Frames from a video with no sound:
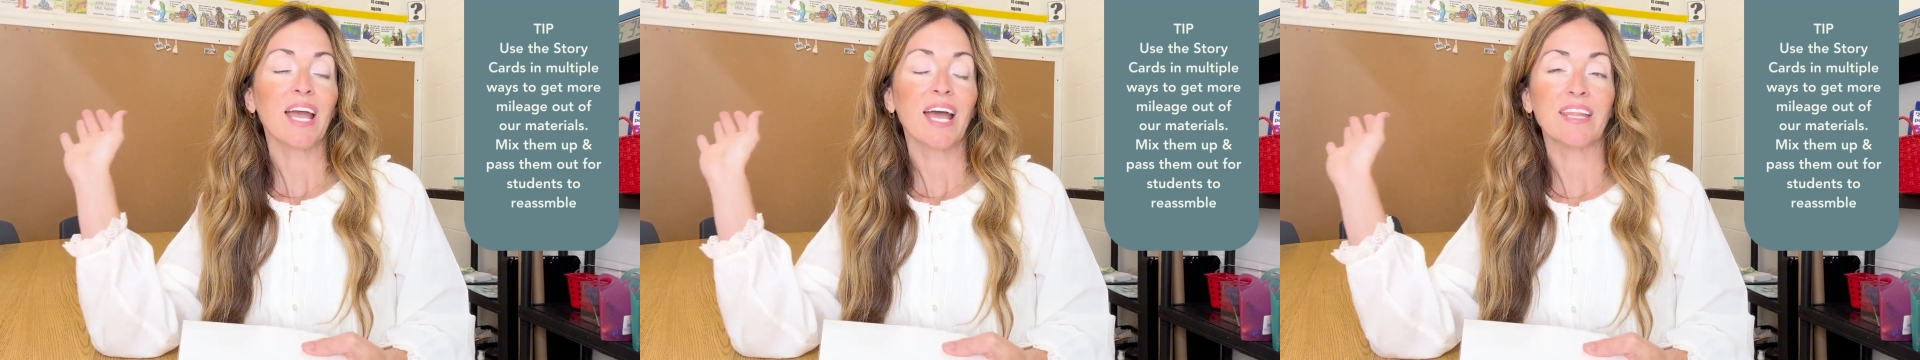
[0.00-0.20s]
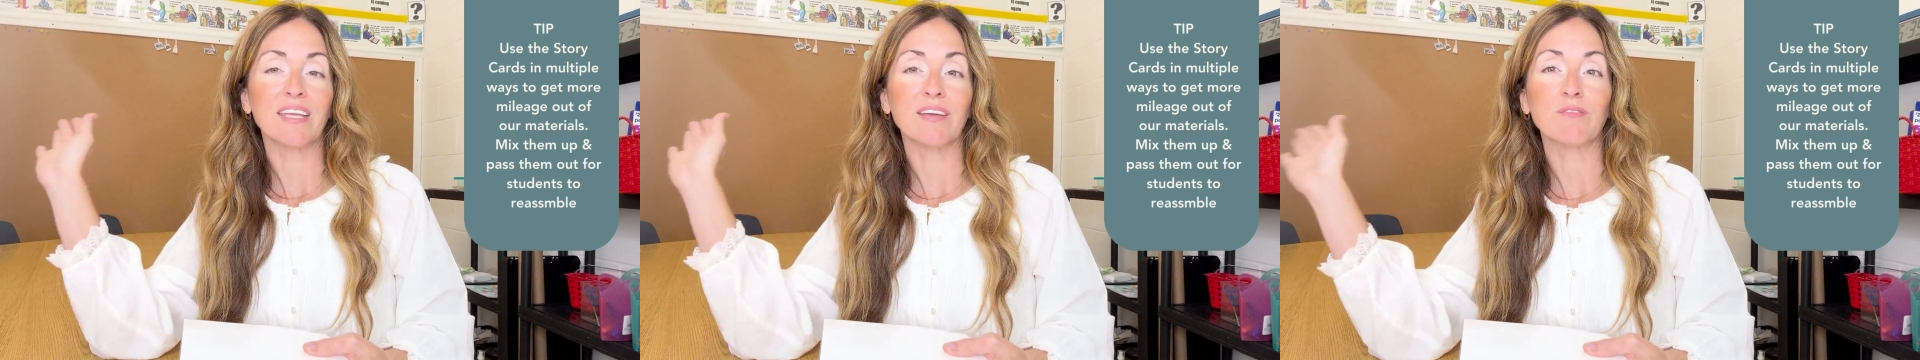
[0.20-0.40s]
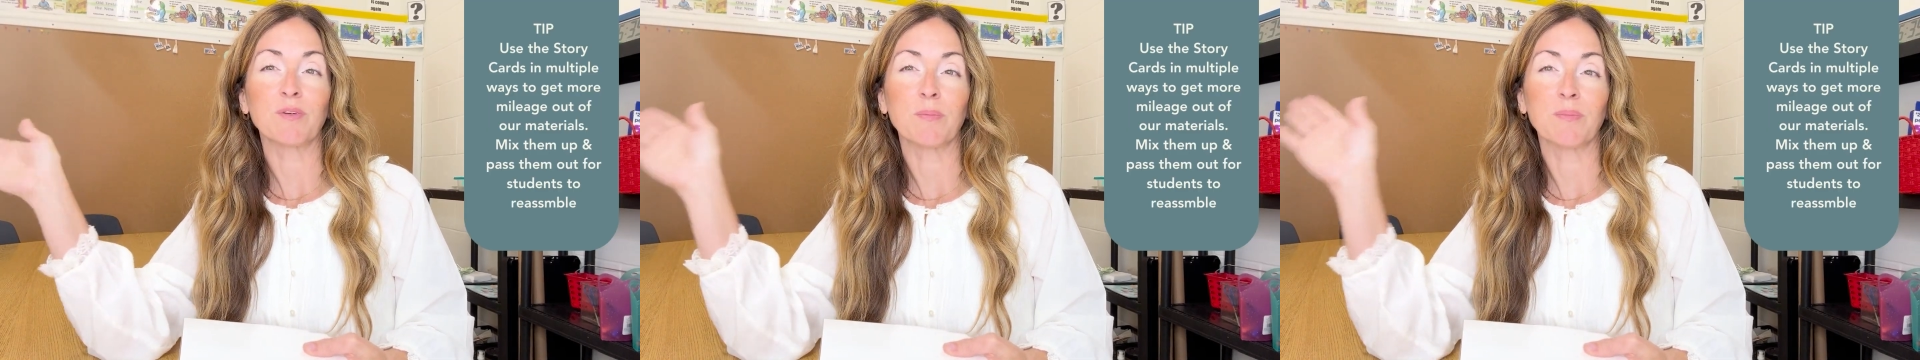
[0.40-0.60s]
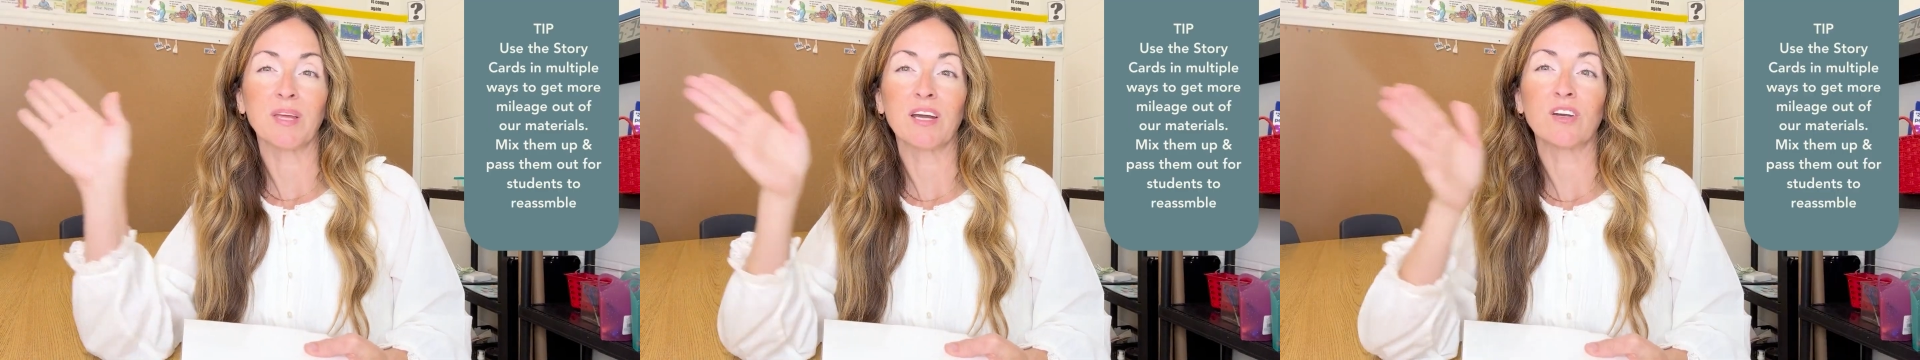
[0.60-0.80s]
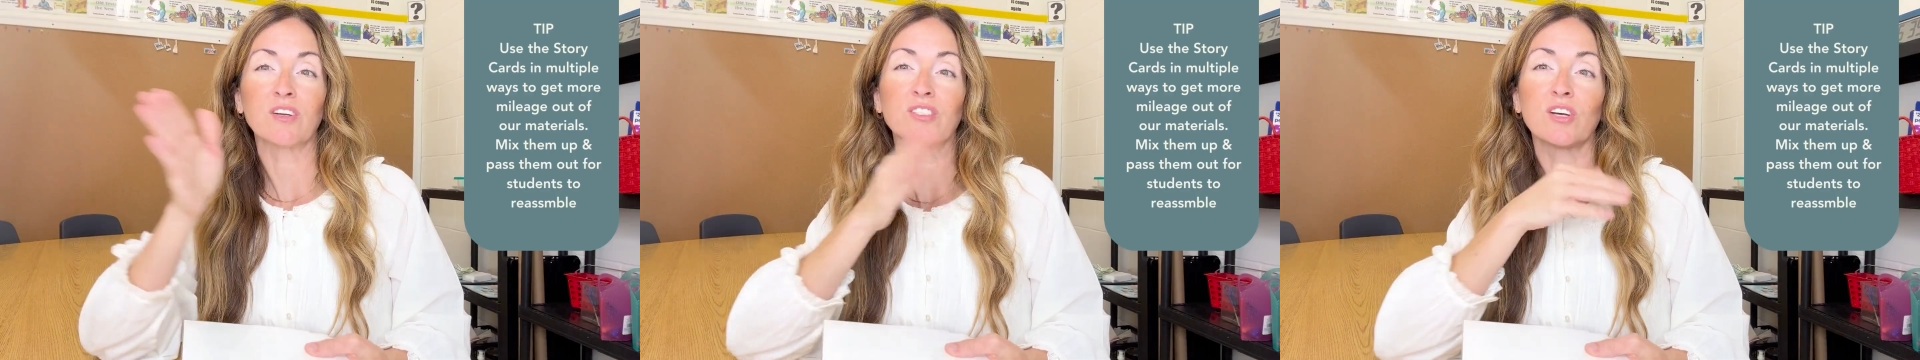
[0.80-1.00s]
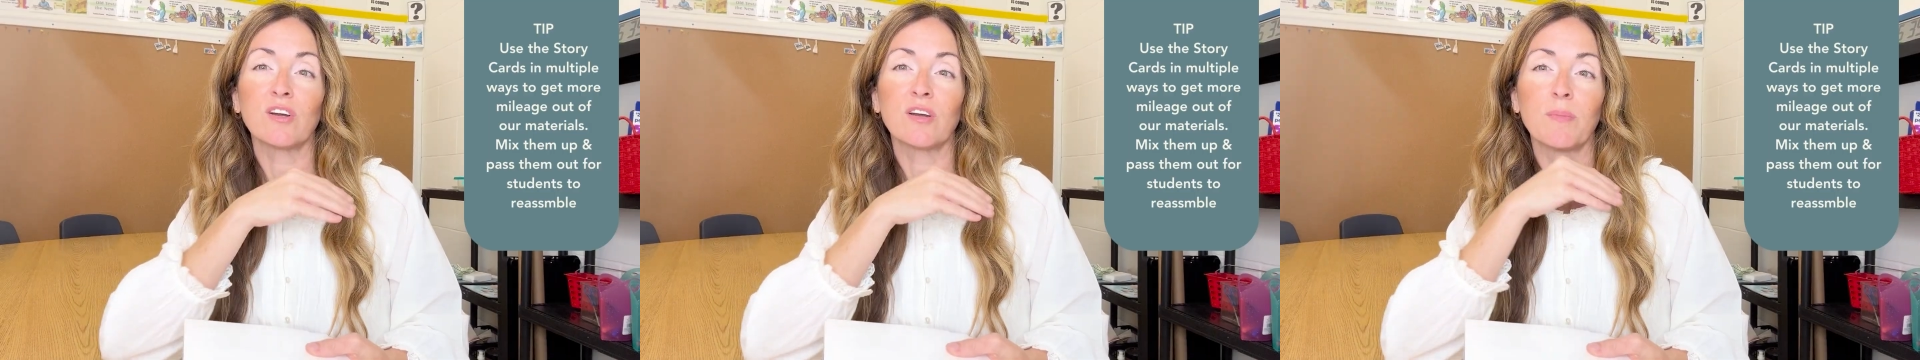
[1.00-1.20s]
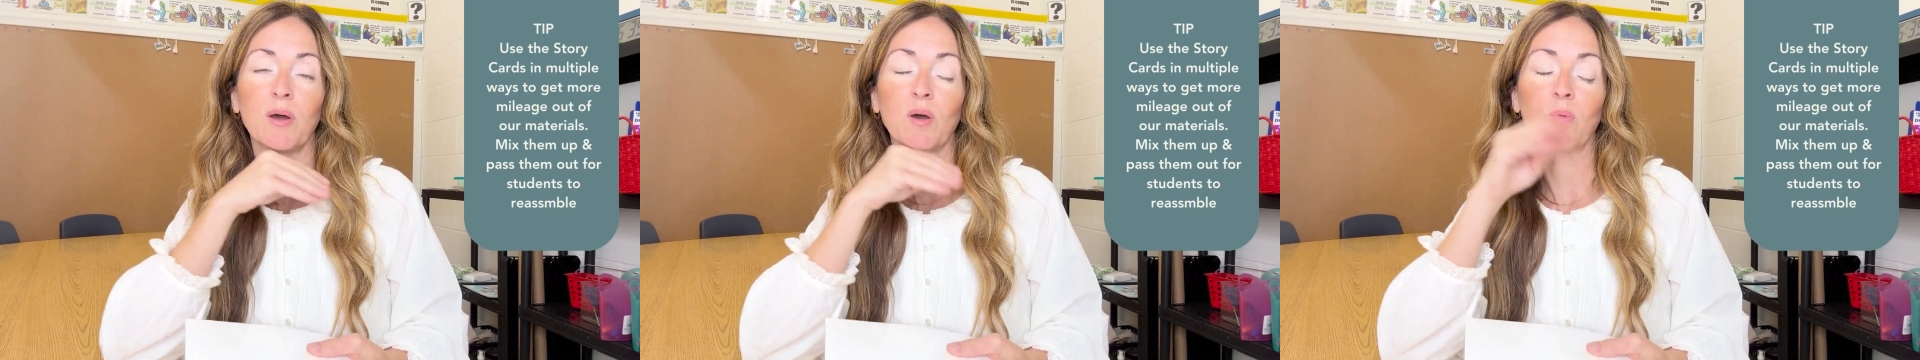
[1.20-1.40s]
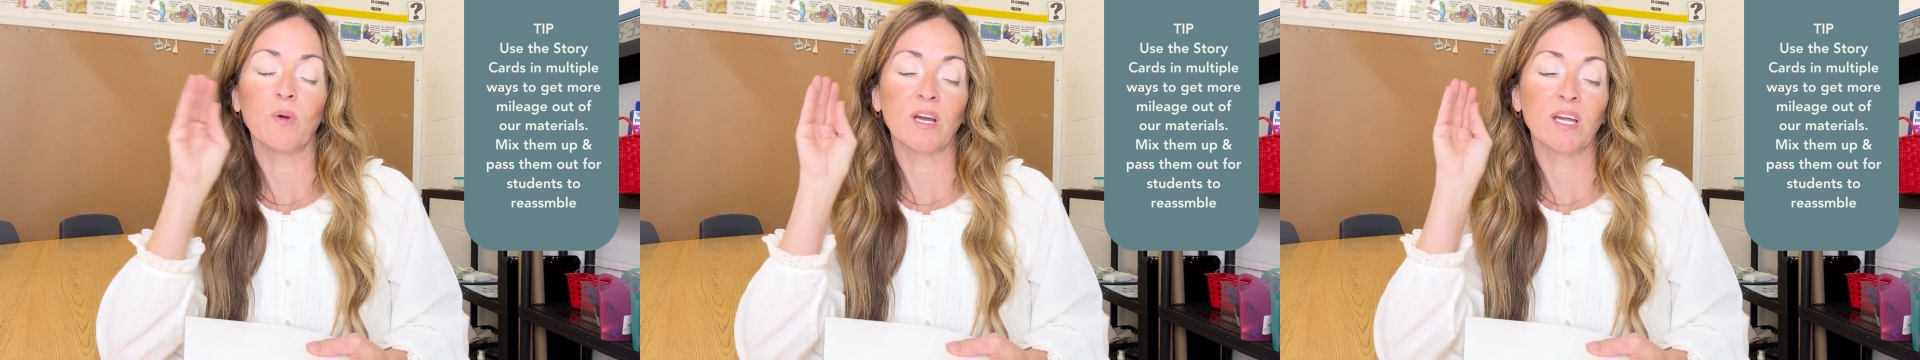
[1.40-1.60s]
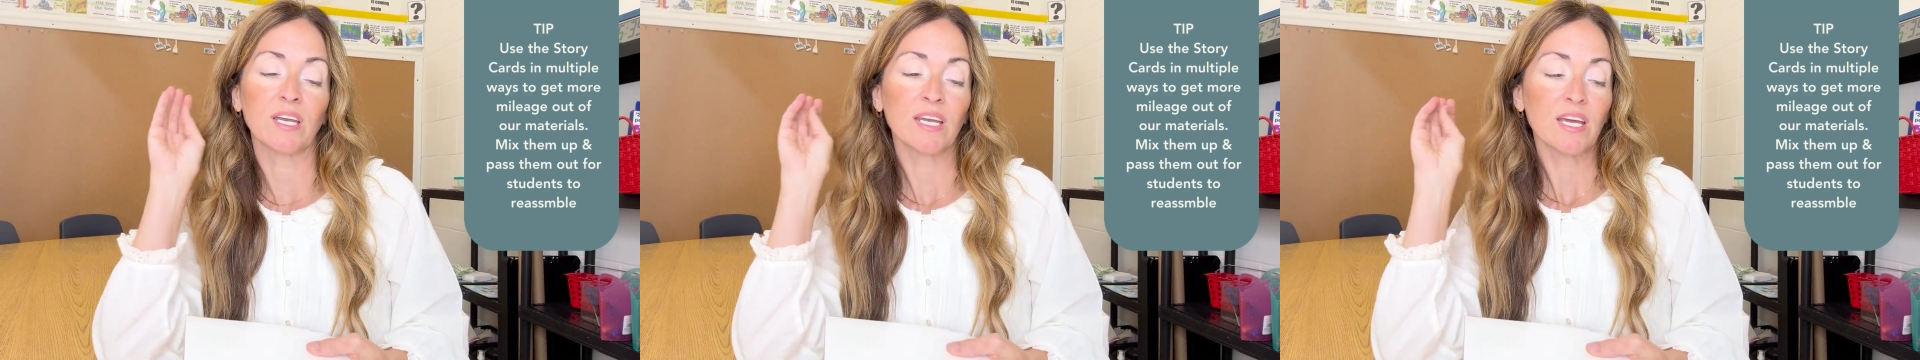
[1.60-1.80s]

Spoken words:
and then from there talk about what